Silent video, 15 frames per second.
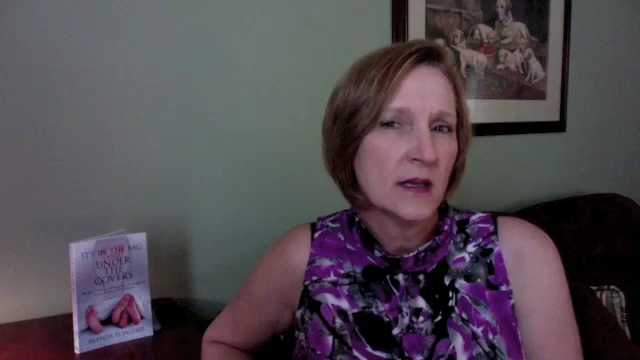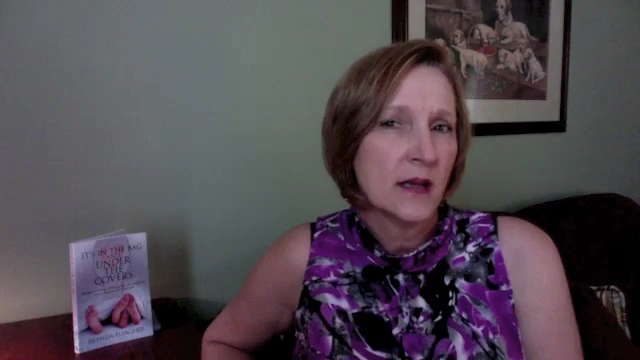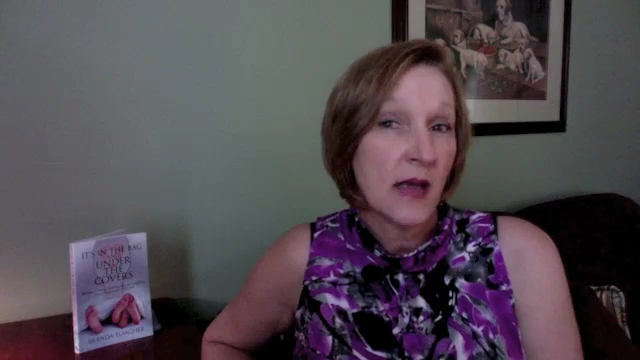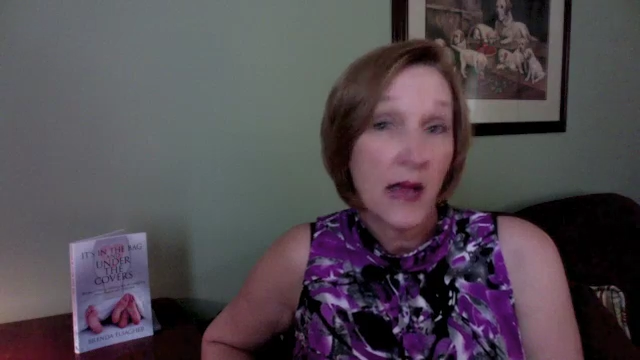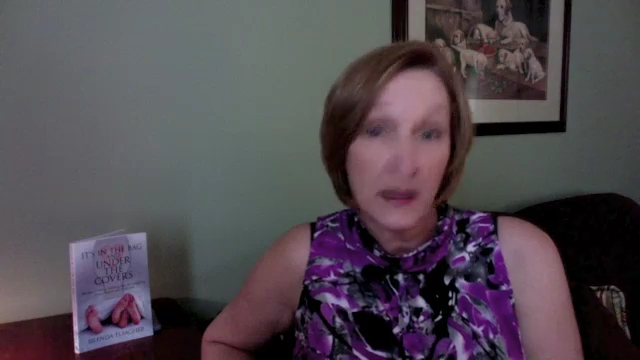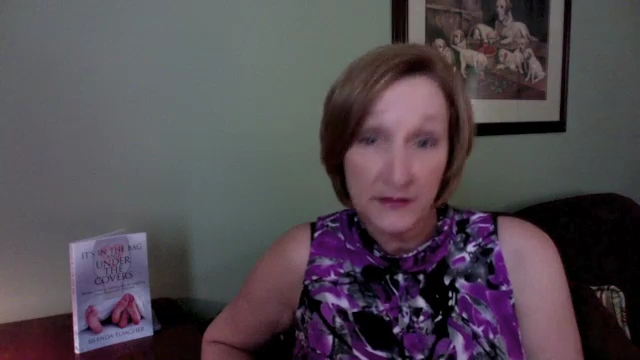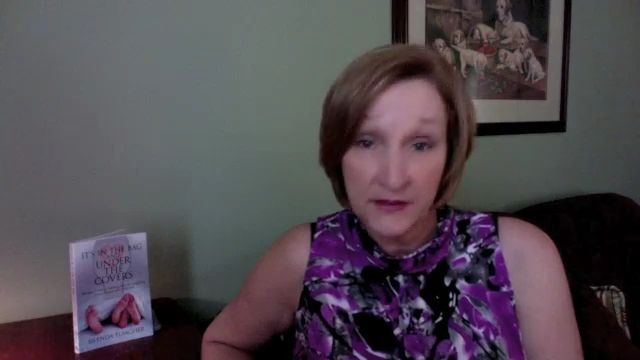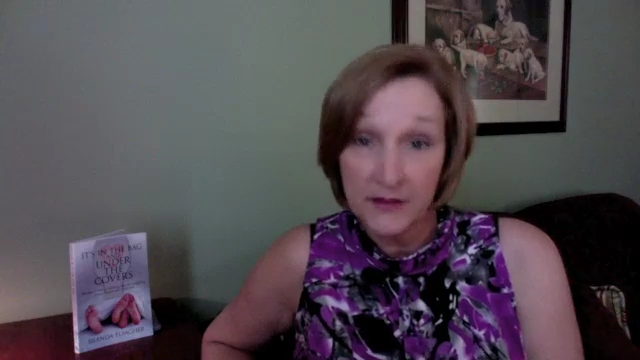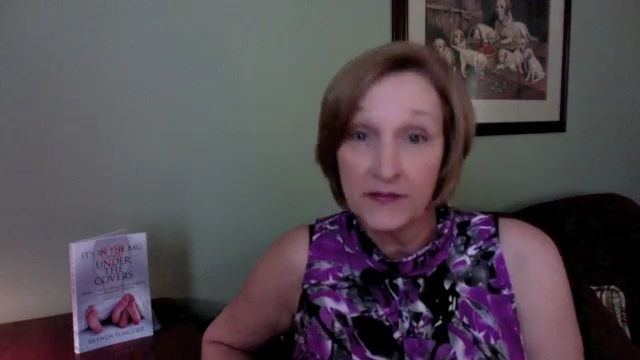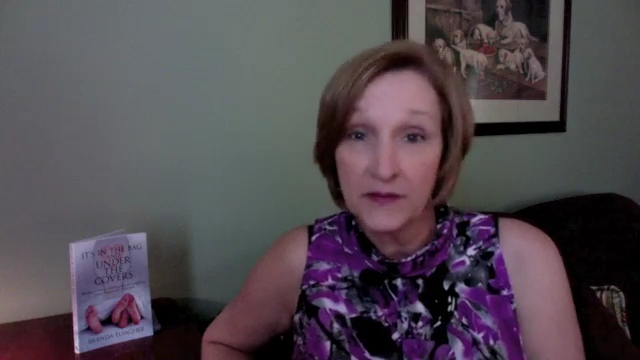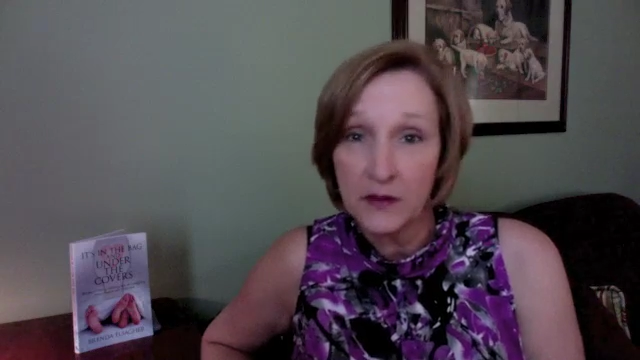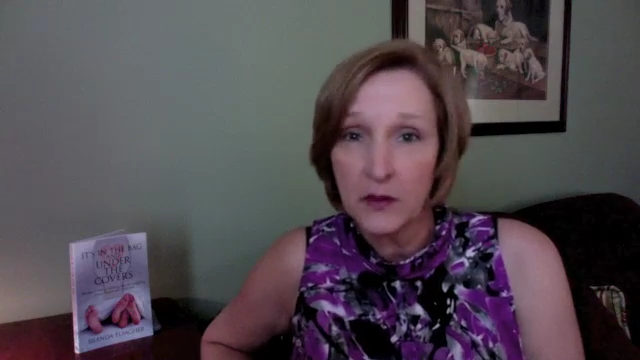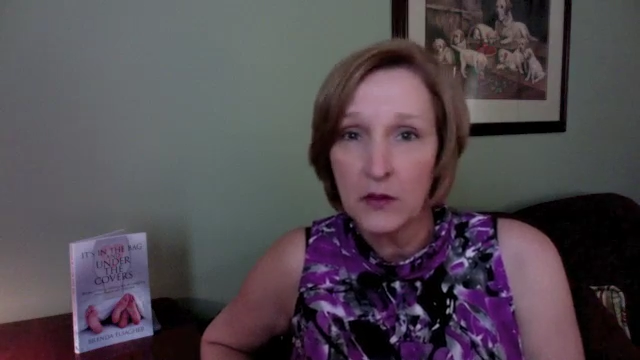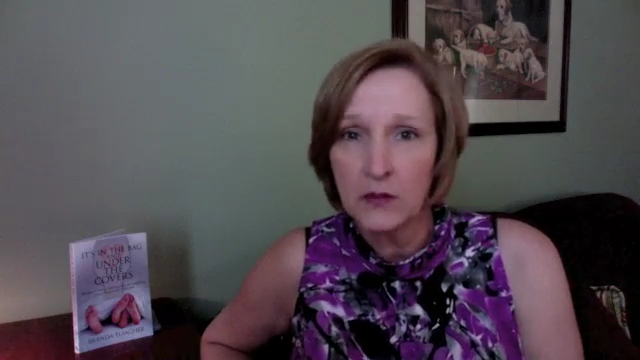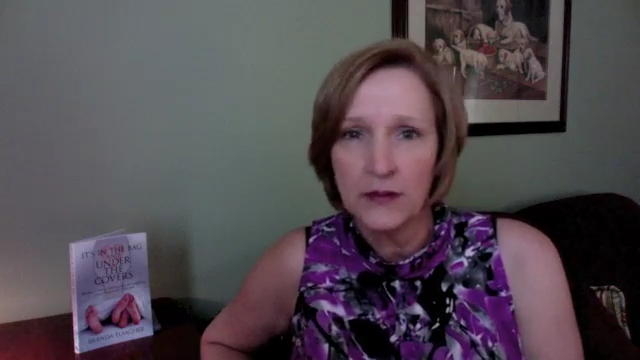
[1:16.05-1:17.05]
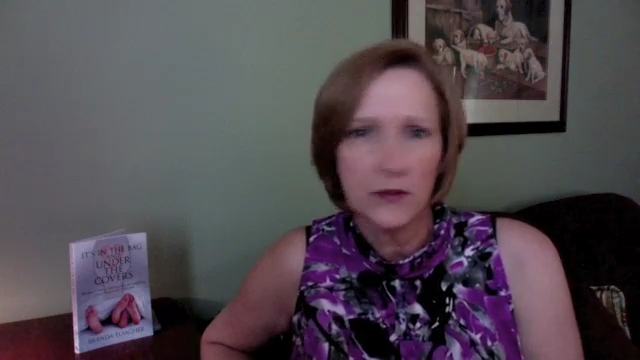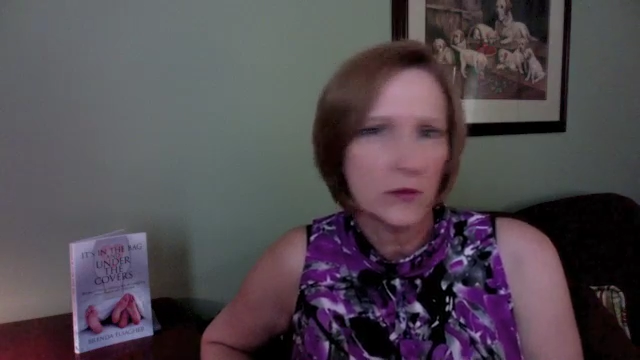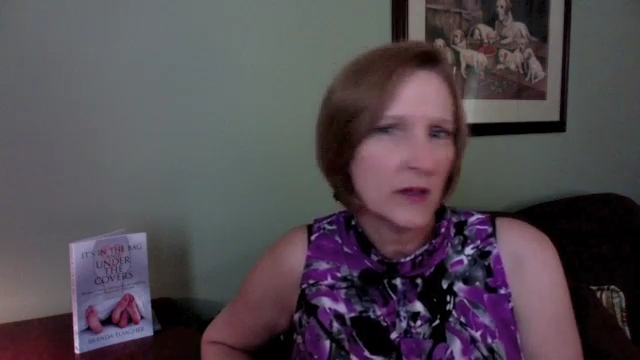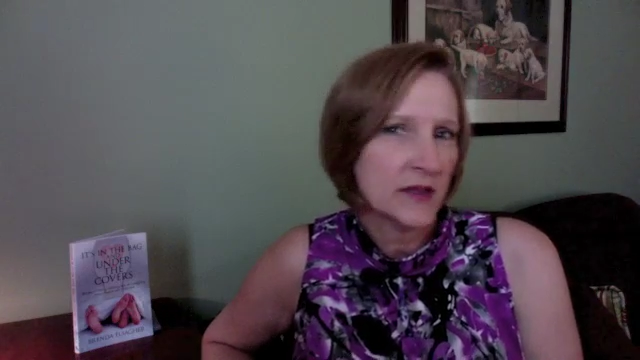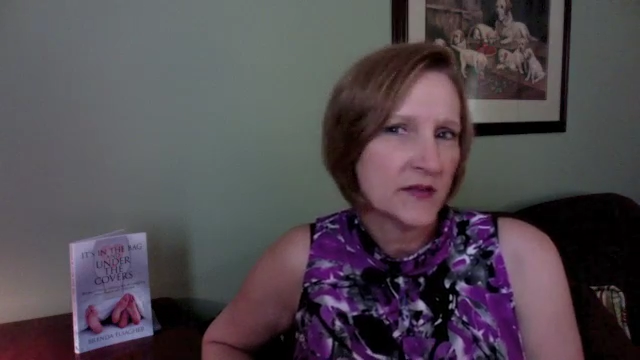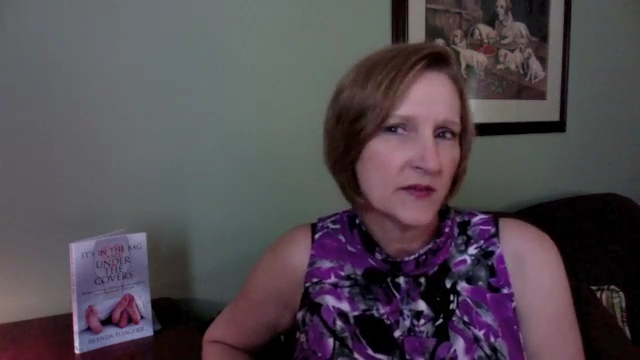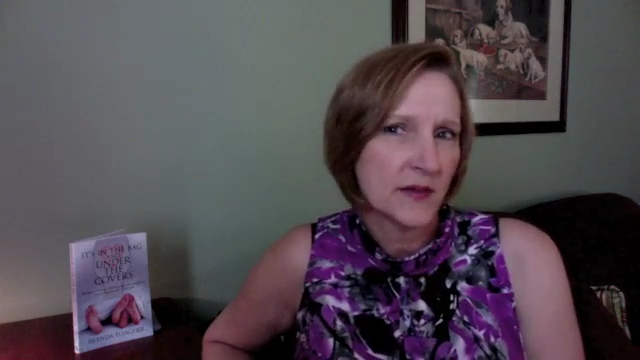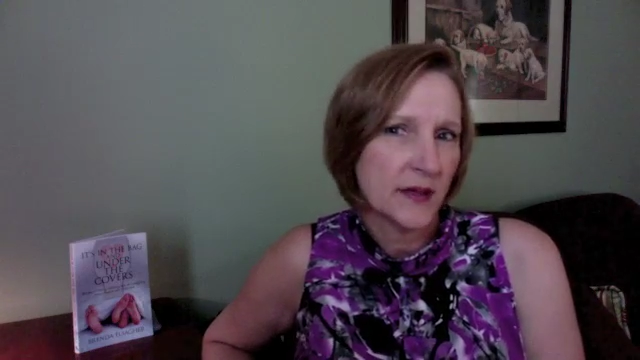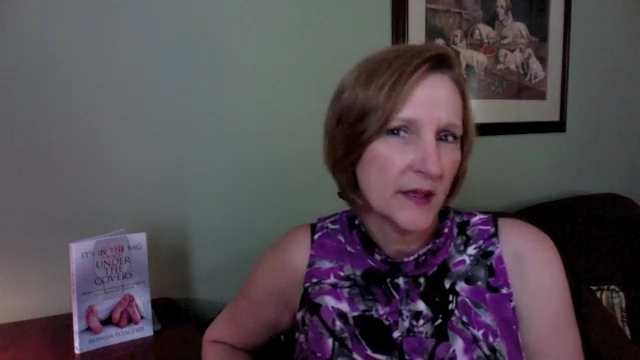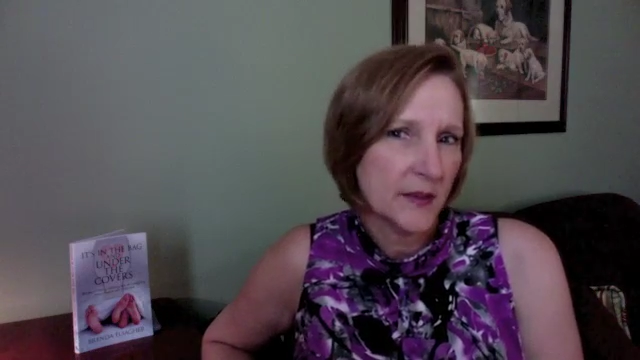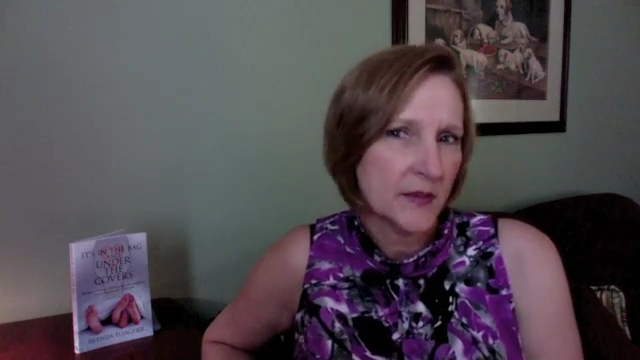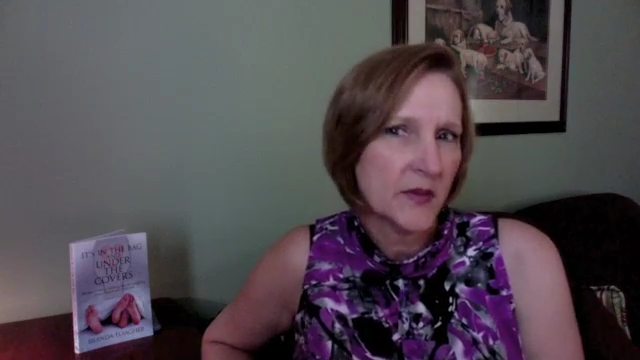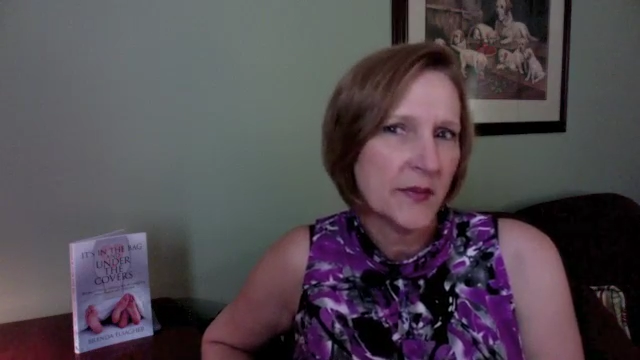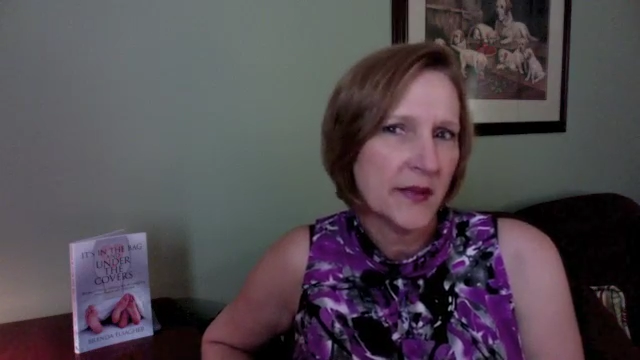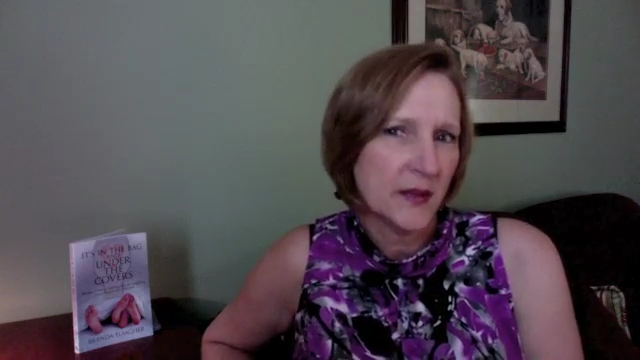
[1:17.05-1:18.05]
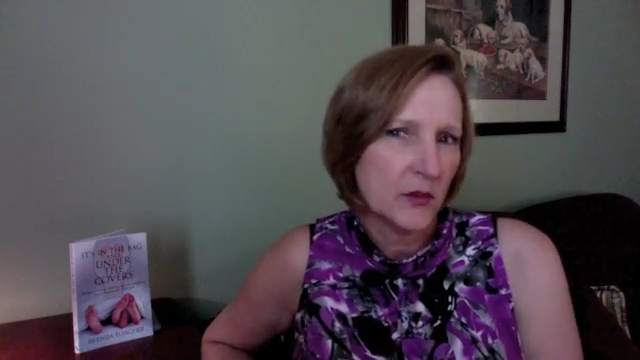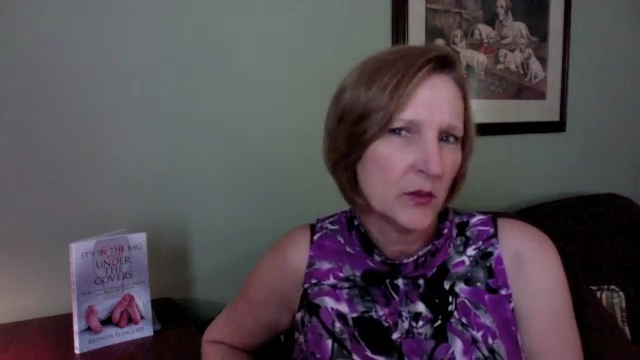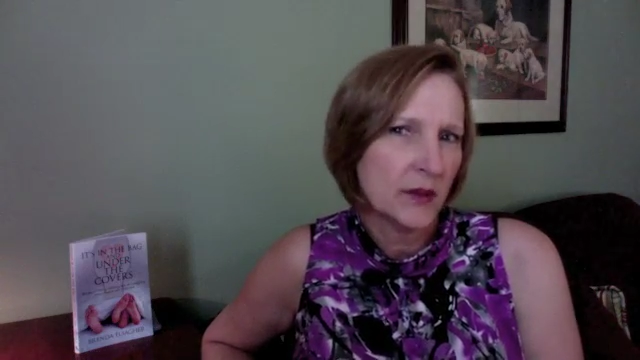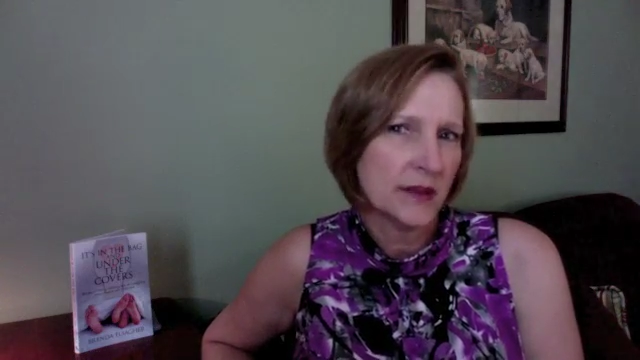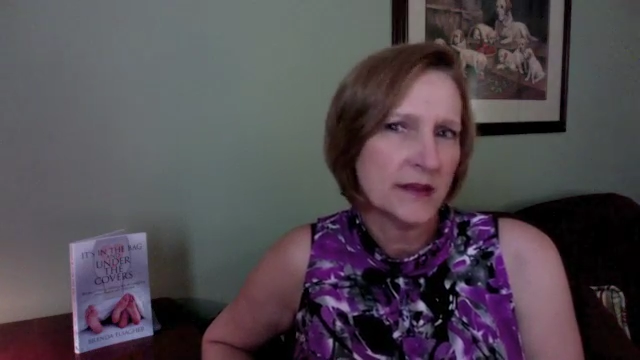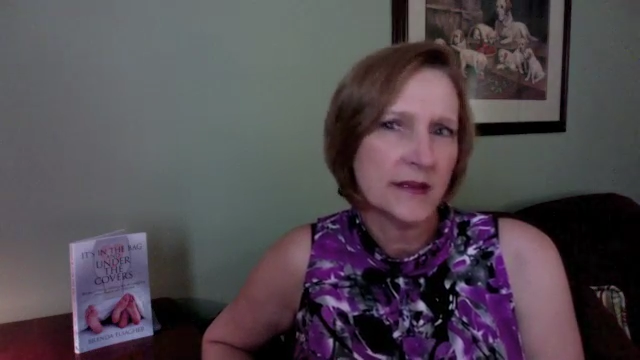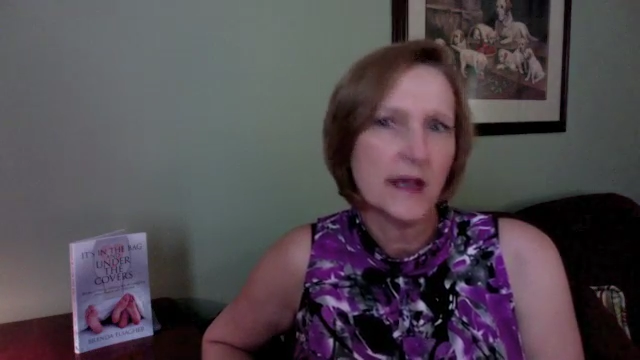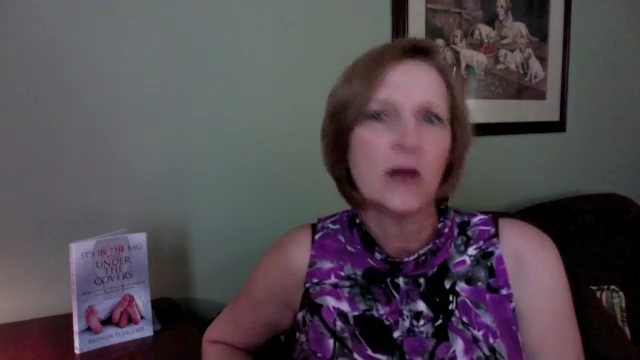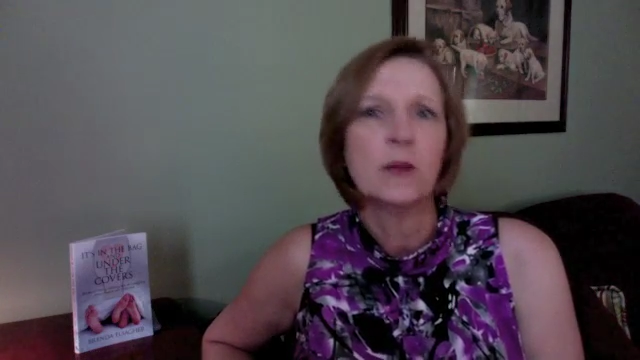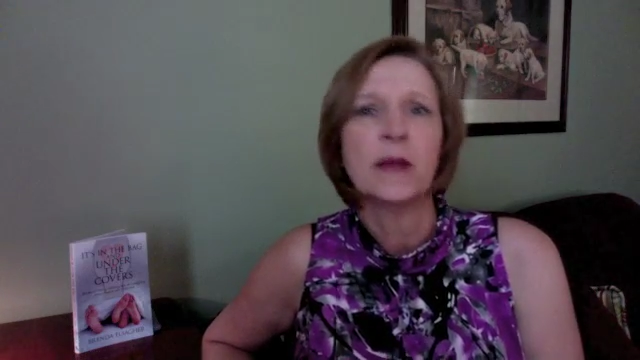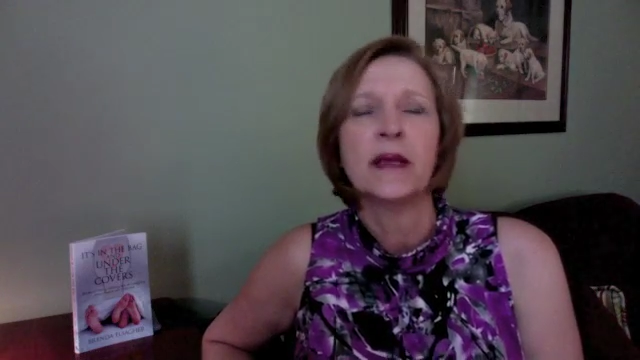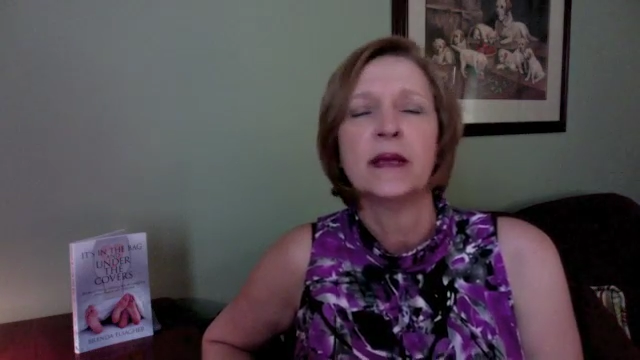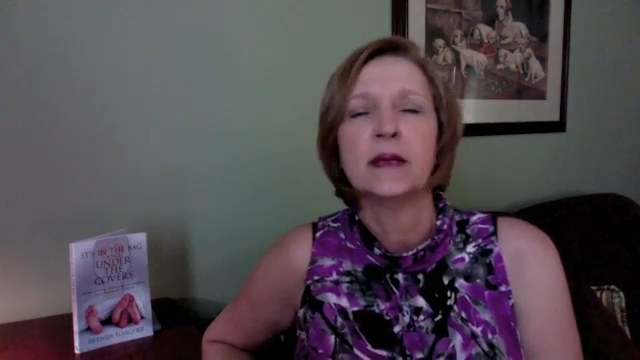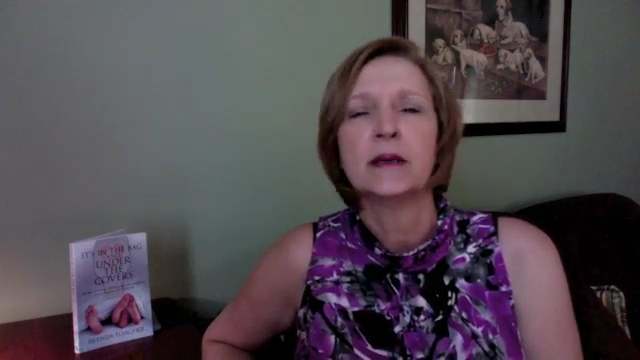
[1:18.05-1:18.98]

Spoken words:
how difficult it was for him to be the one to tell me.